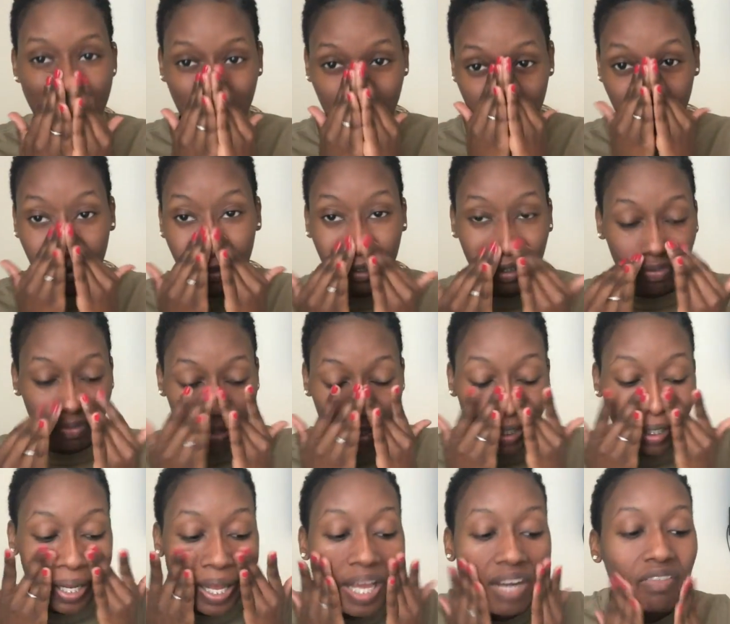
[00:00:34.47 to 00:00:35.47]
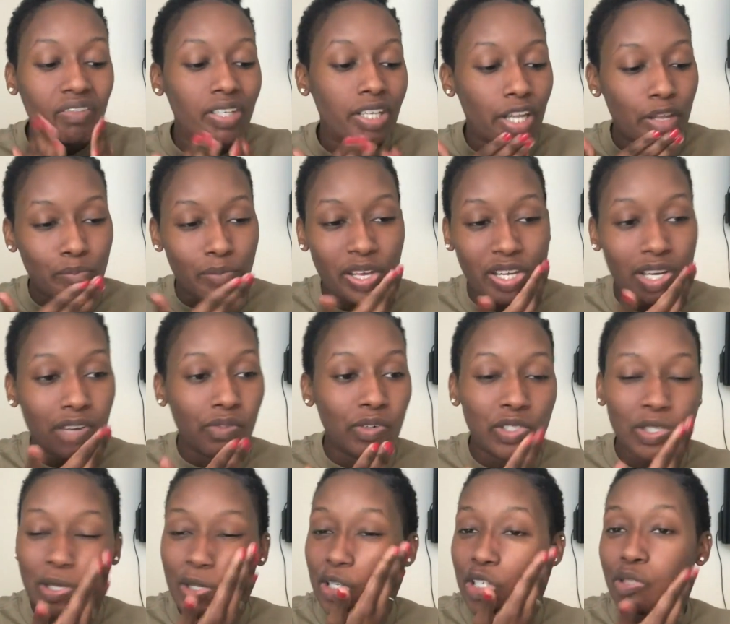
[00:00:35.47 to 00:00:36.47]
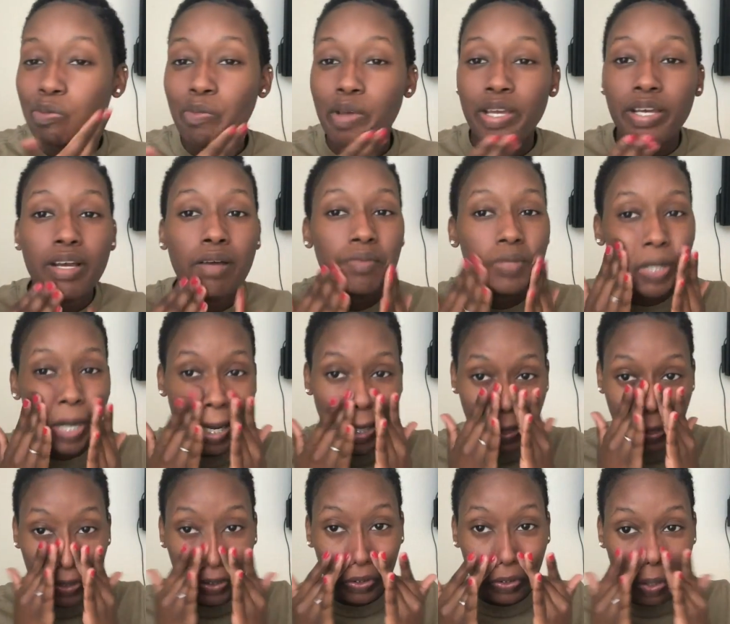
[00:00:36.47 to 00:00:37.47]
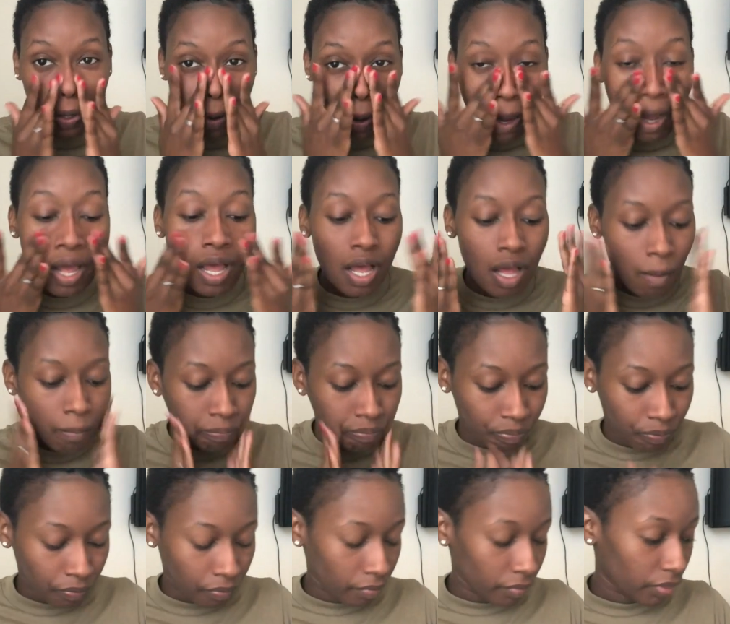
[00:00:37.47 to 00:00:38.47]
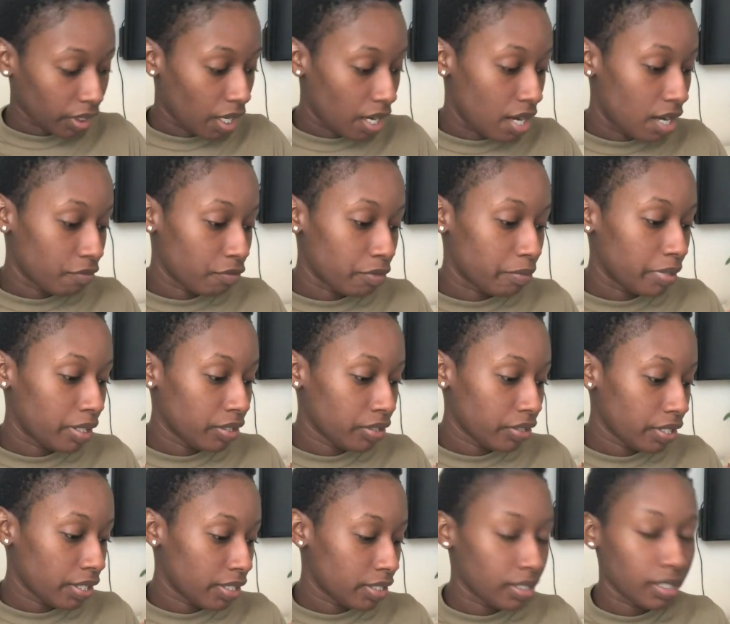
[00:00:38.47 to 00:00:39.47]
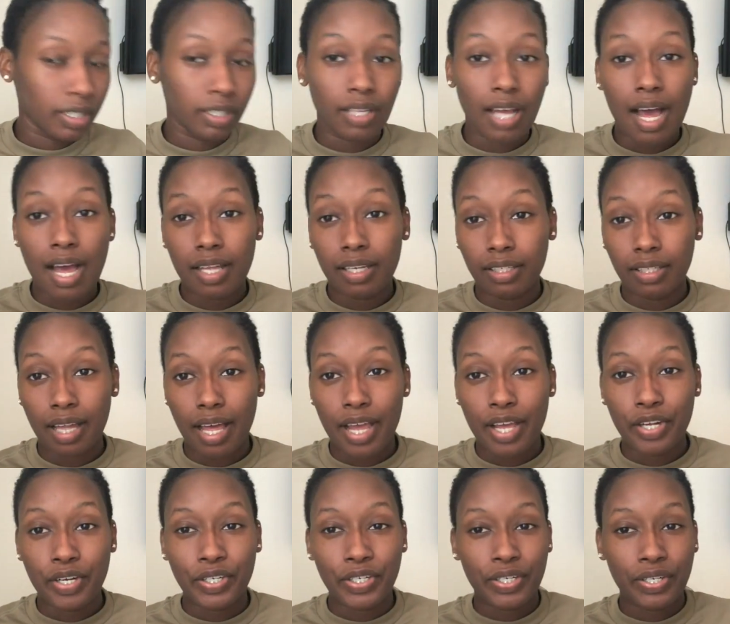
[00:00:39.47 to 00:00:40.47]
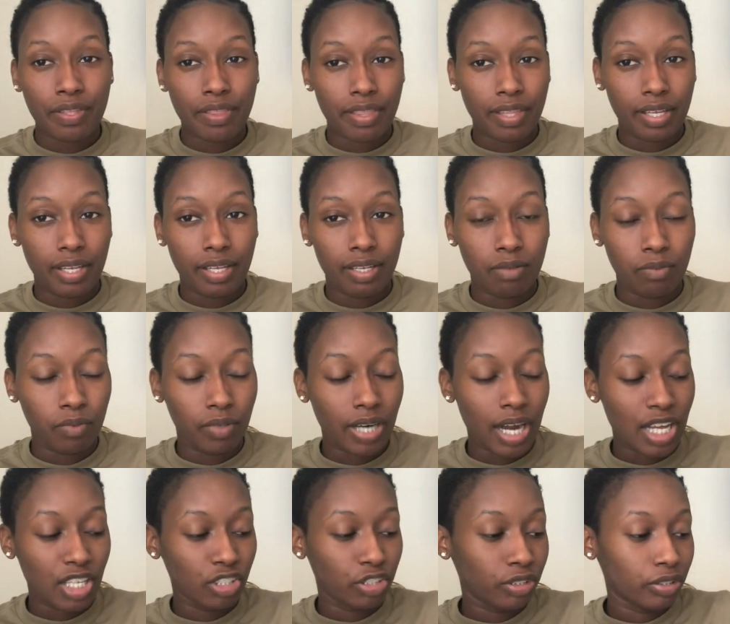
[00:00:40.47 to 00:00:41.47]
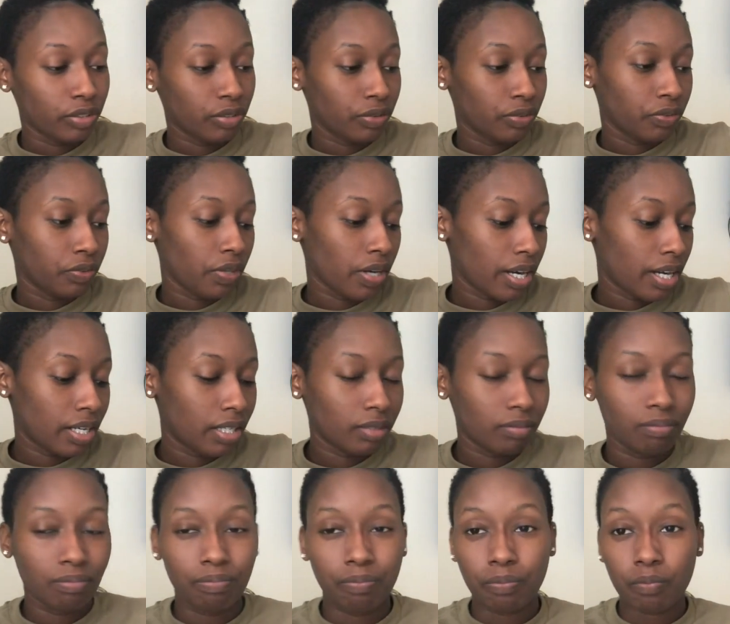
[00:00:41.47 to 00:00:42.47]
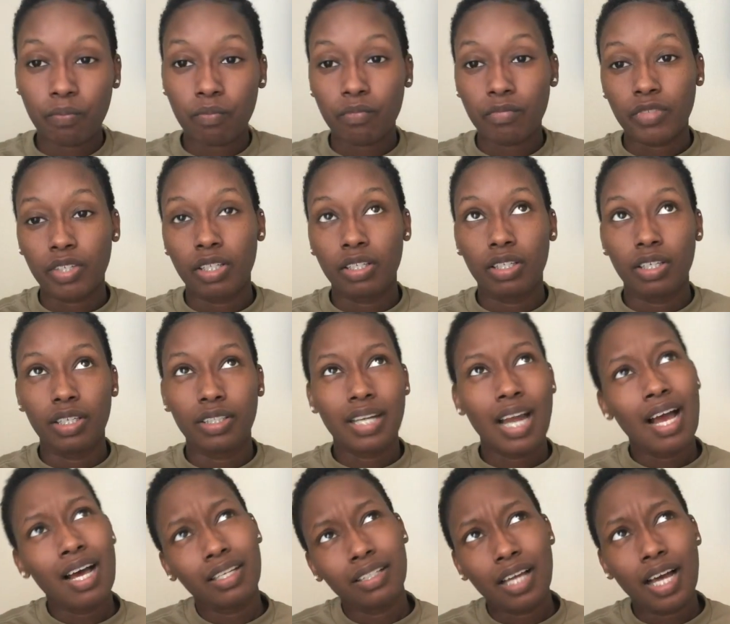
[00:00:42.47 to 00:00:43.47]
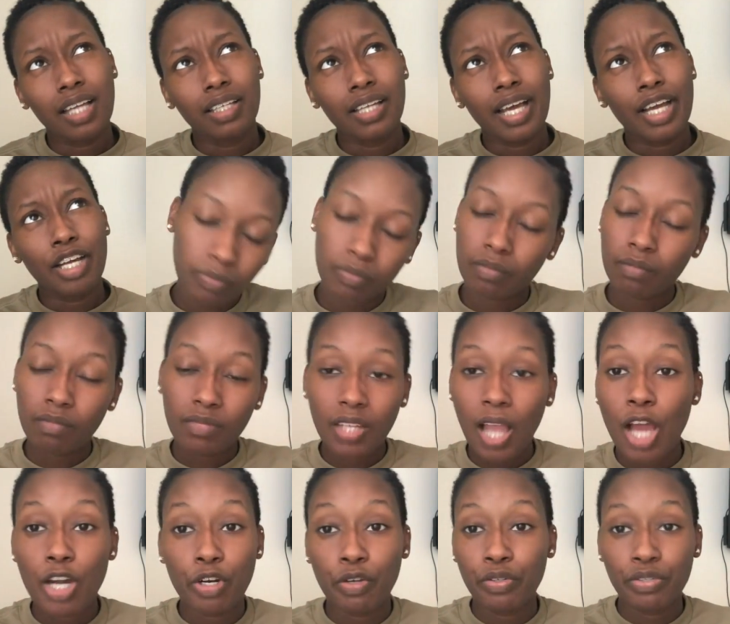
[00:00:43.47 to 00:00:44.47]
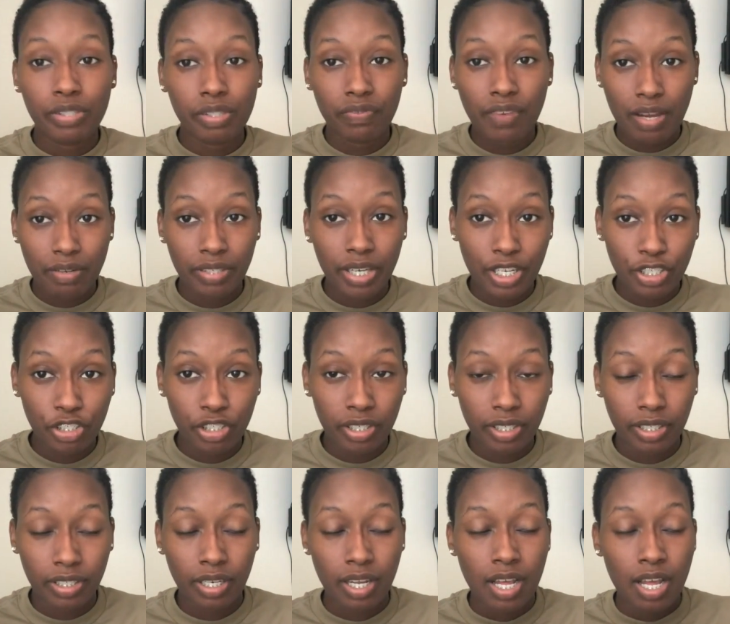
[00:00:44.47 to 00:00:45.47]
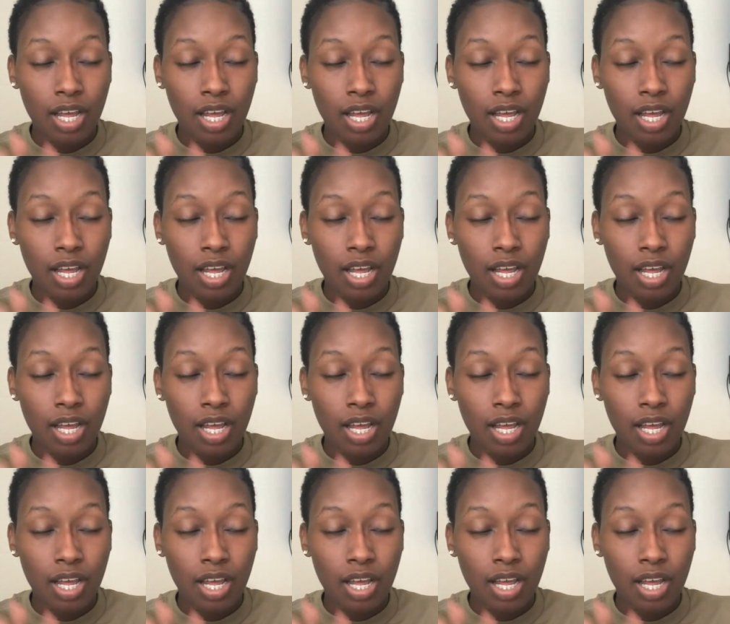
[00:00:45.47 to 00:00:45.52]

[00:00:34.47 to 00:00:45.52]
doing a very everyday makeup routine. This makeup that I do for military is a lot lighter than what I do. Not a lot lighter. I don't use a foundation